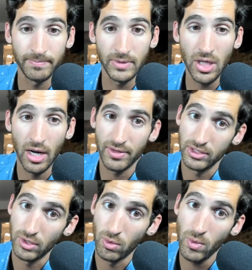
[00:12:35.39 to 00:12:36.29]
Yeah, I don't think
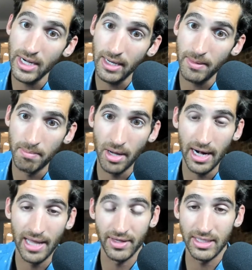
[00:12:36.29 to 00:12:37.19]
he's going to win it, but
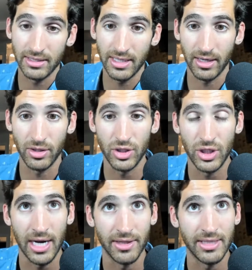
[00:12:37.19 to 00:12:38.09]
I think he's got a good
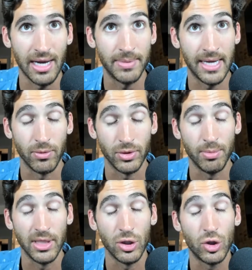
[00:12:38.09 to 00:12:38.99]
shot at the top 10, which would
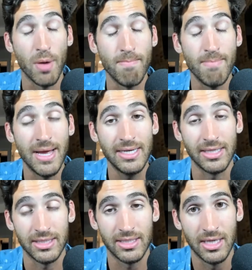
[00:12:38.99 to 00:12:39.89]
be a
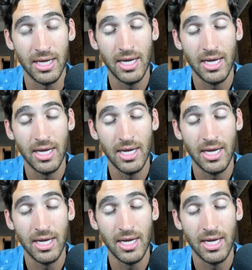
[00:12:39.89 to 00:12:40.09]
tremendous